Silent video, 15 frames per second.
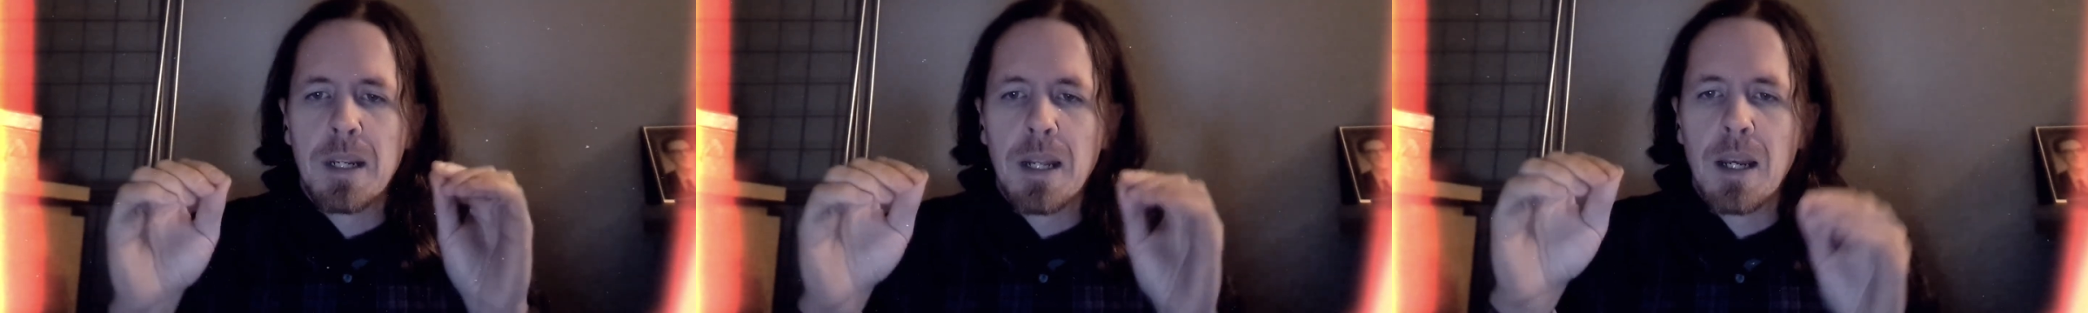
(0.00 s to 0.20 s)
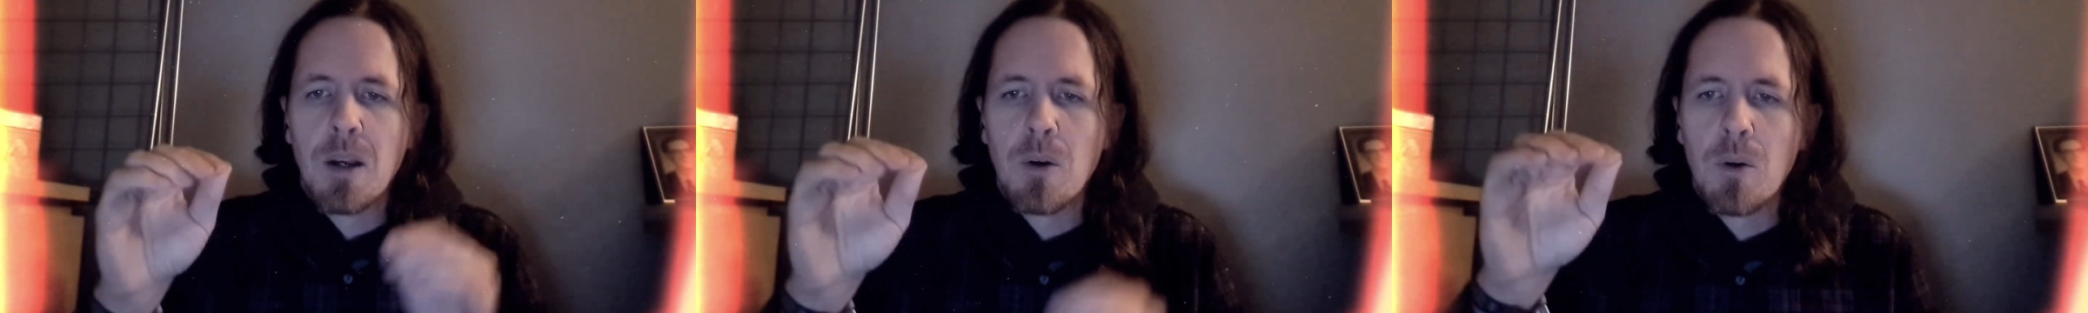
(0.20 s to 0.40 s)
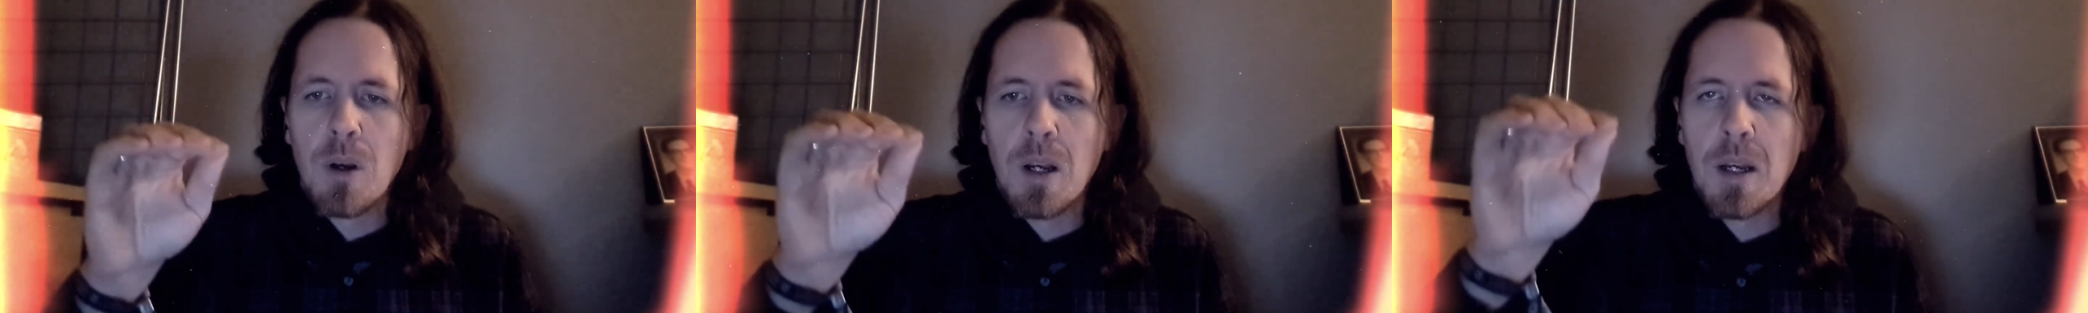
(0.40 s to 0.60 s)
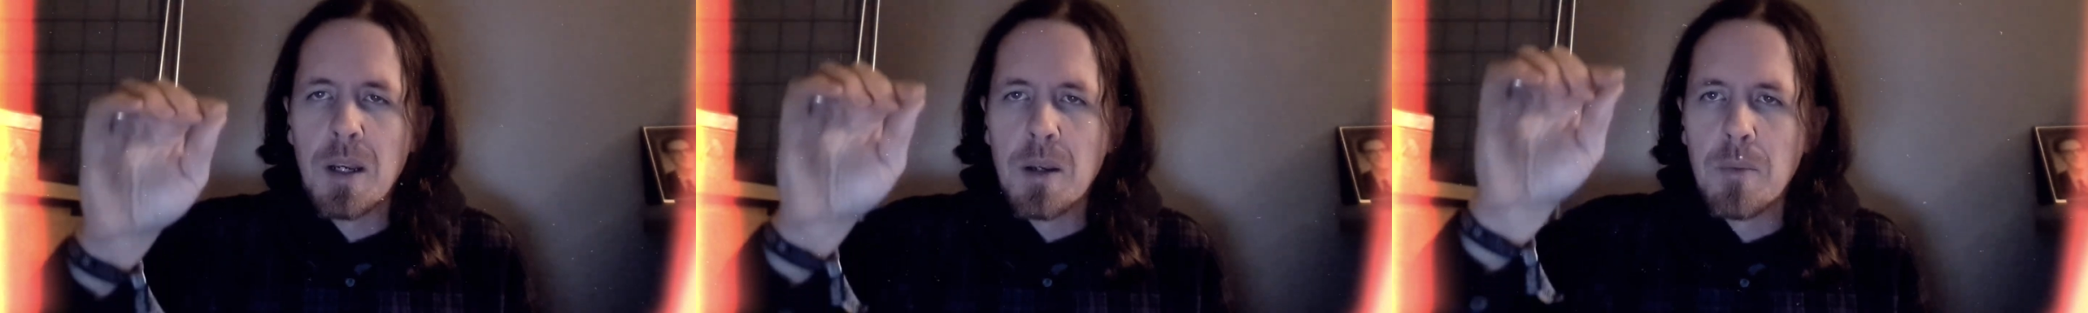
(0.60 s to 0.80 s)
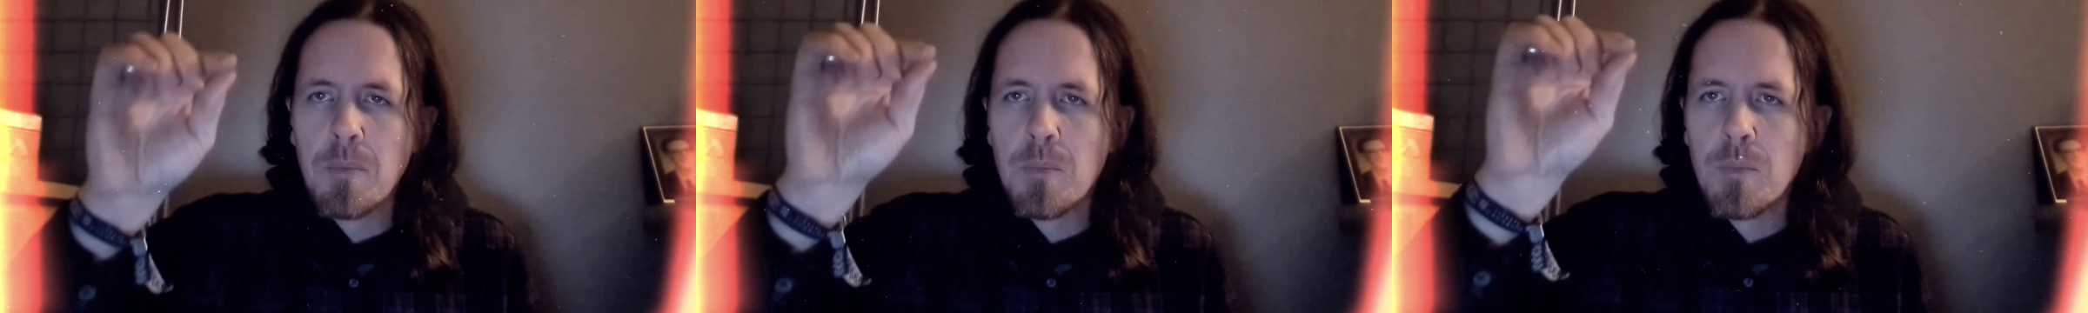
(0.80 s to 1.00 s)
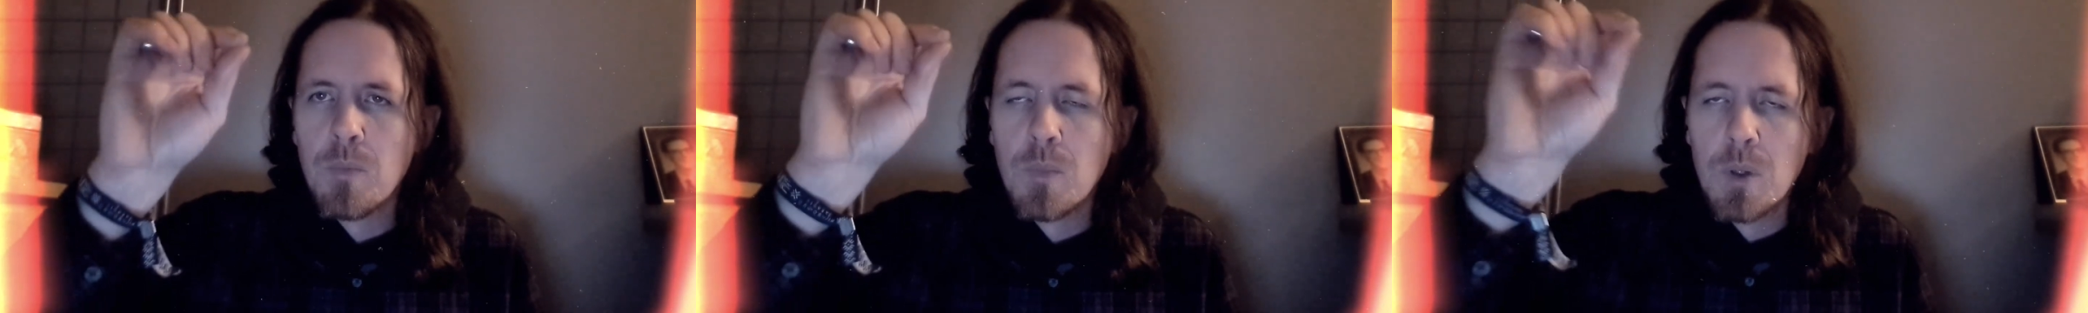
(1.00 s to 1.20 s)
now I am